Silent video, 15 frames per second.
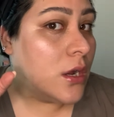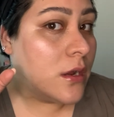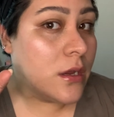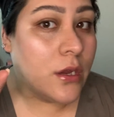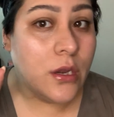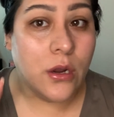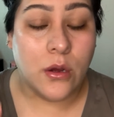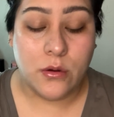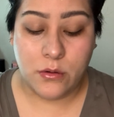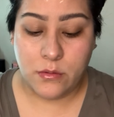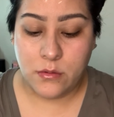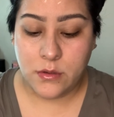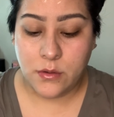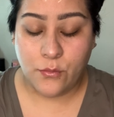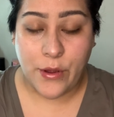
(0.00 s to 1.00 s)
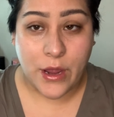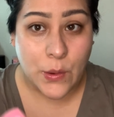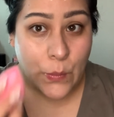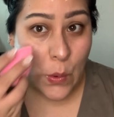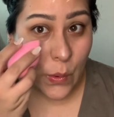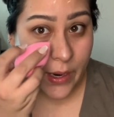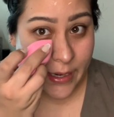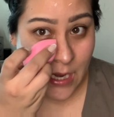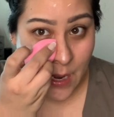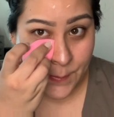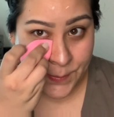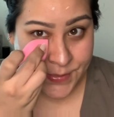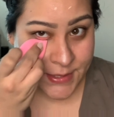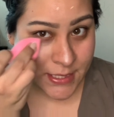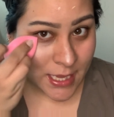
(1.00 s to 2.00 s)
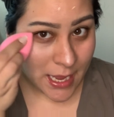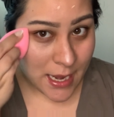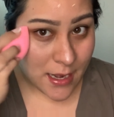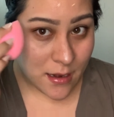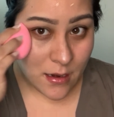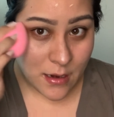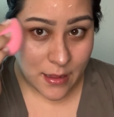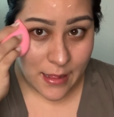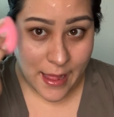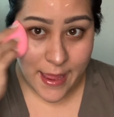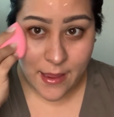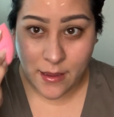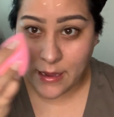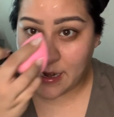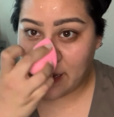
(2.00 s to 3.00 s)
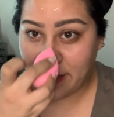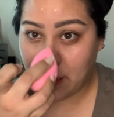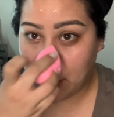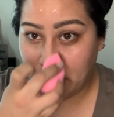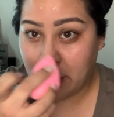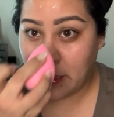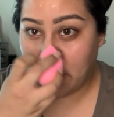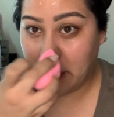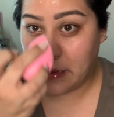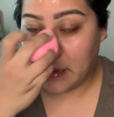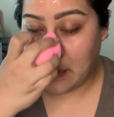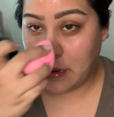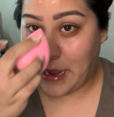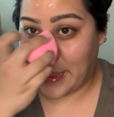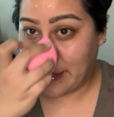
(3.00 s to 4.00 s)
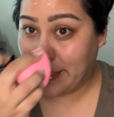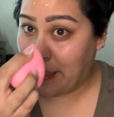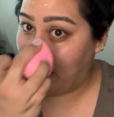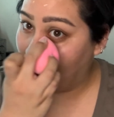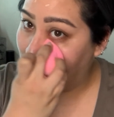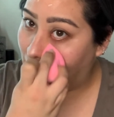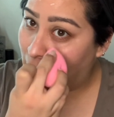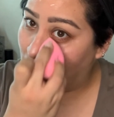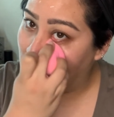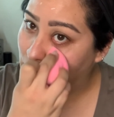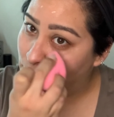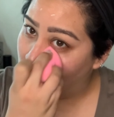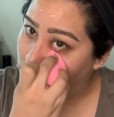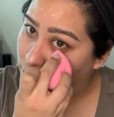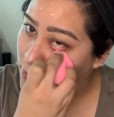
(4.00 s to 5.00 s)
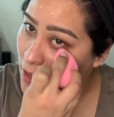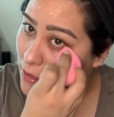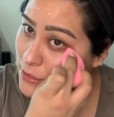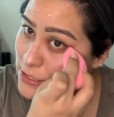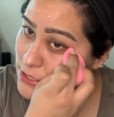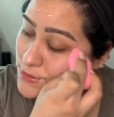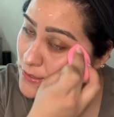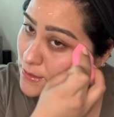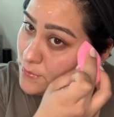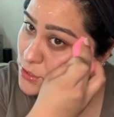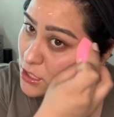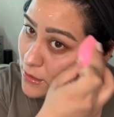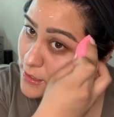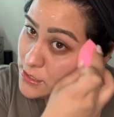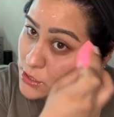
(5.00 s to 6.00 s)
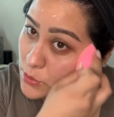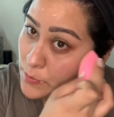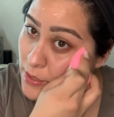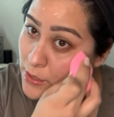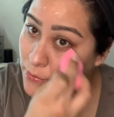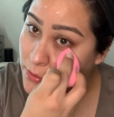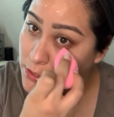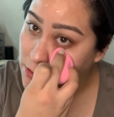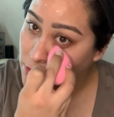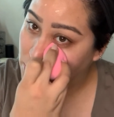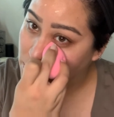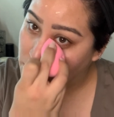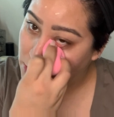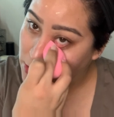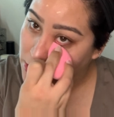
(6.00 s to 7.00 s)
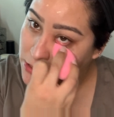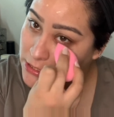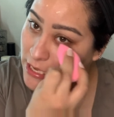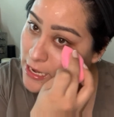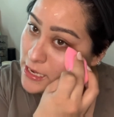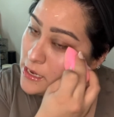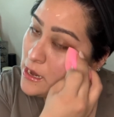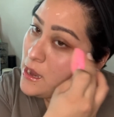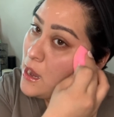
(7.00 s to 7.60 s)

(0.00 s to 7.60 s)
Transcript: you know, woken up skin, like kind of like what I think the Hollywood Flawless from Charlotte Tilbury would do to your skin,